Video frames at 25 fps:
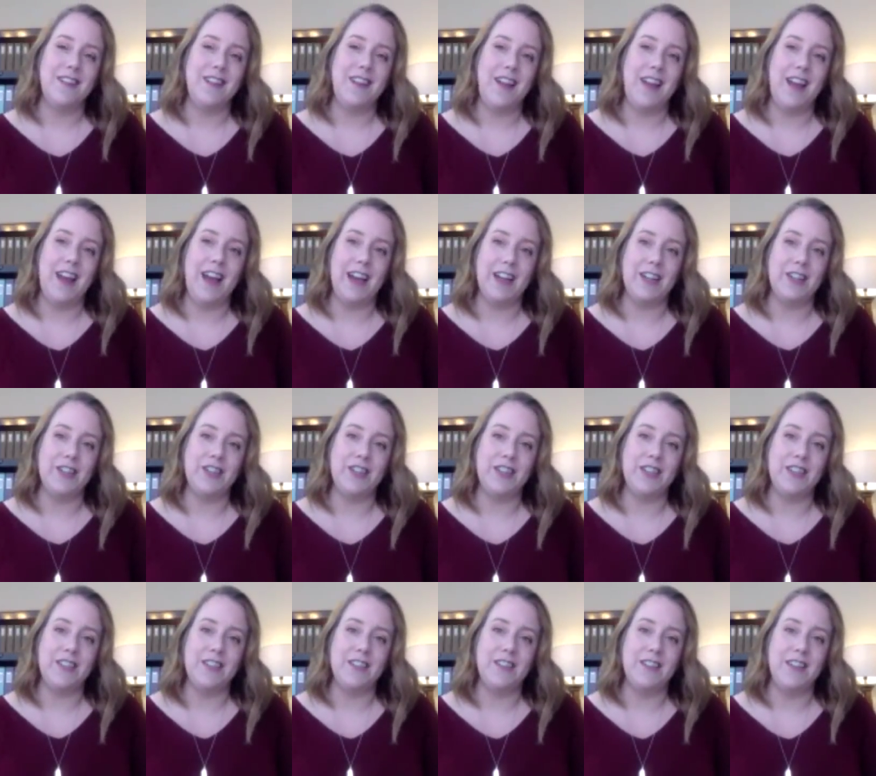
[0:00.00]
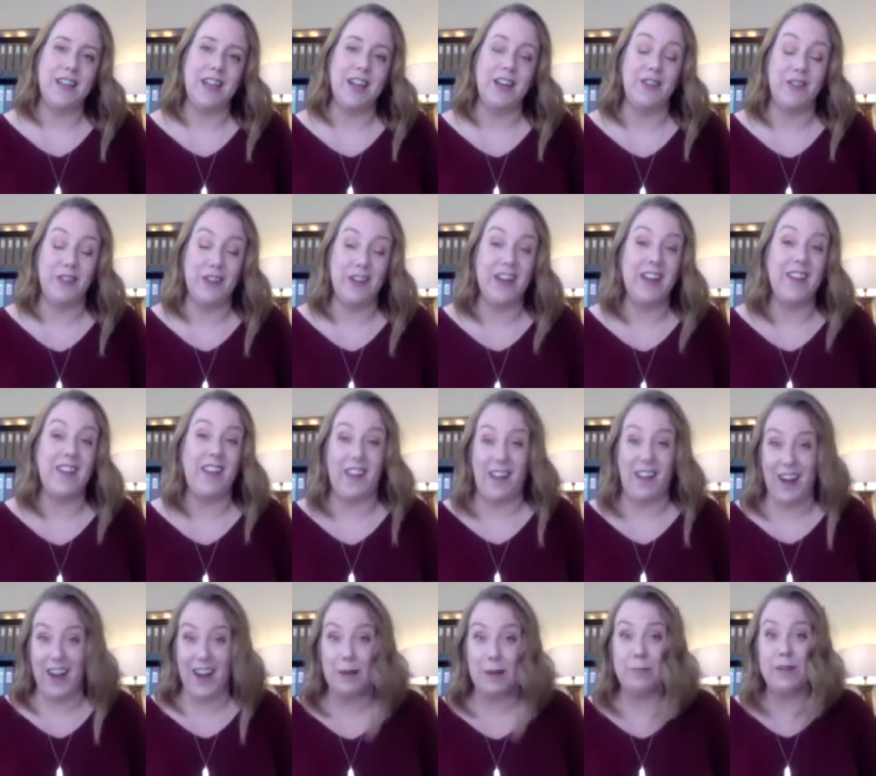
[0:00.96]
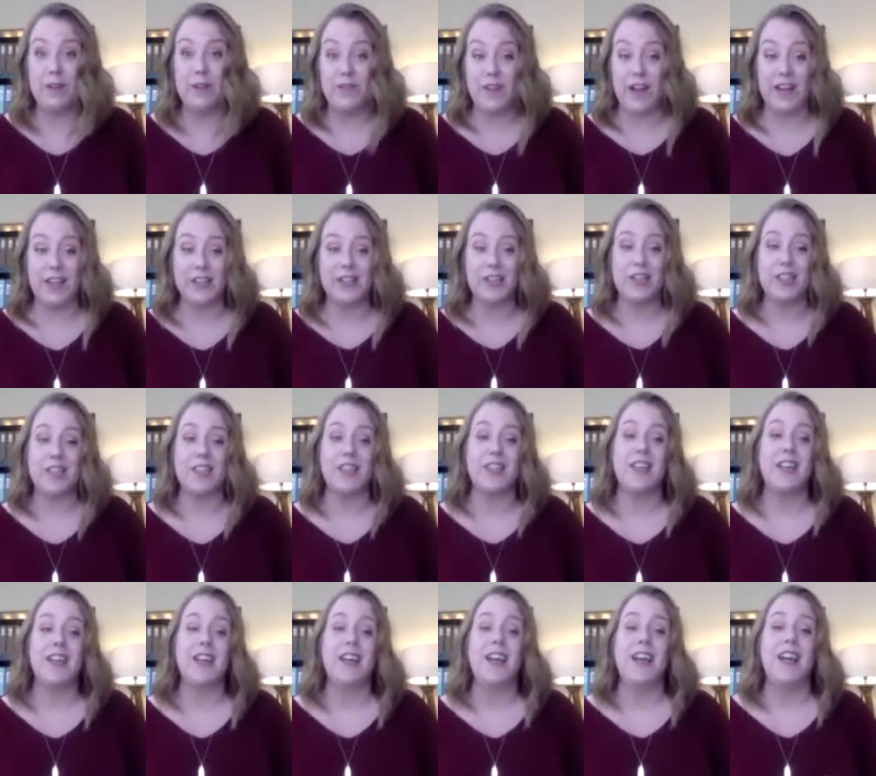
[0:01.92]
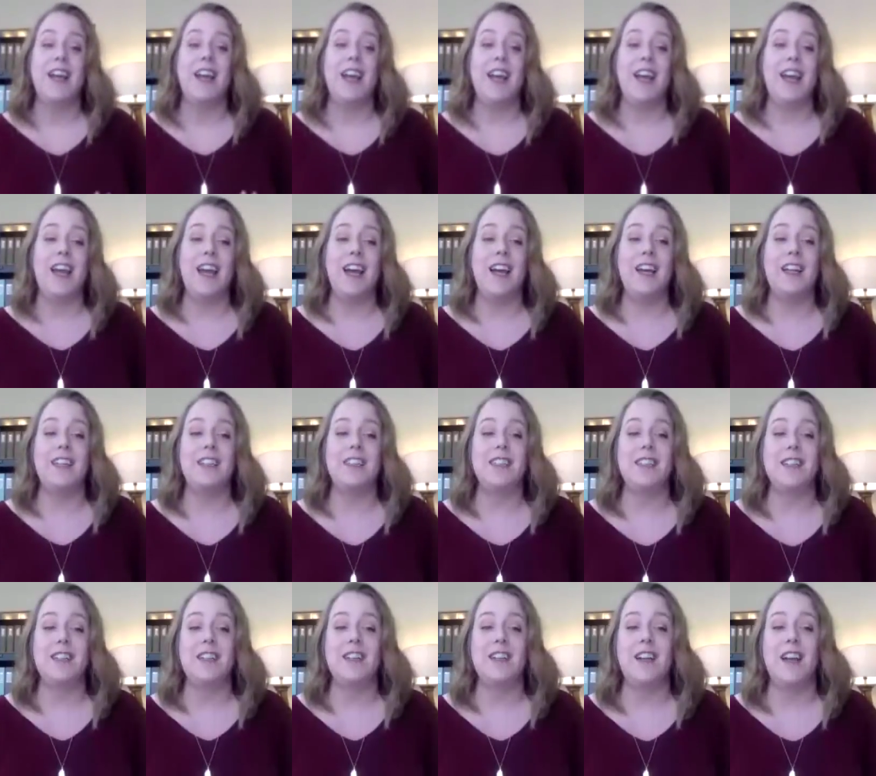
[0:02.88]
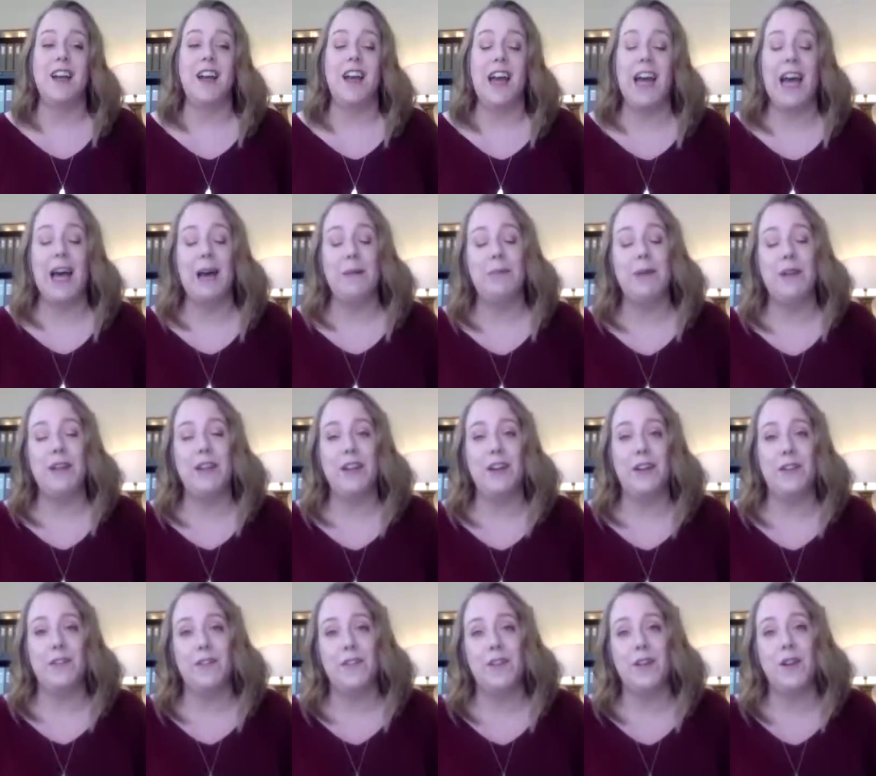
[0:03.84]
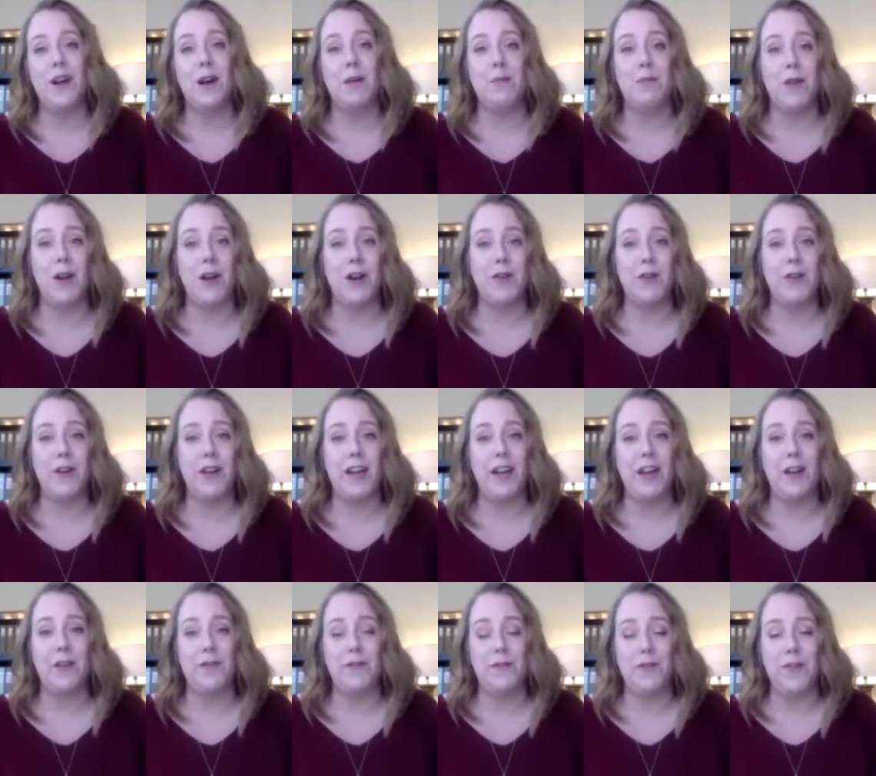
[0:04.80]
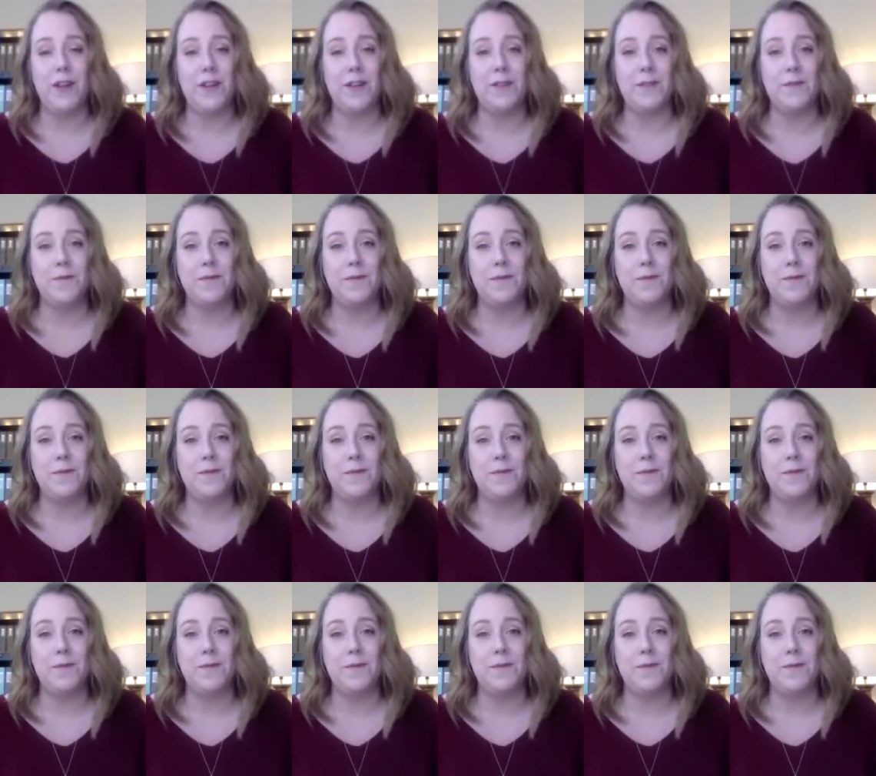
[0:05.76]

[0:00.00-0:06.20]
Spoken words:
action, and creating that habit of action, and a habit of camaraderie and fun.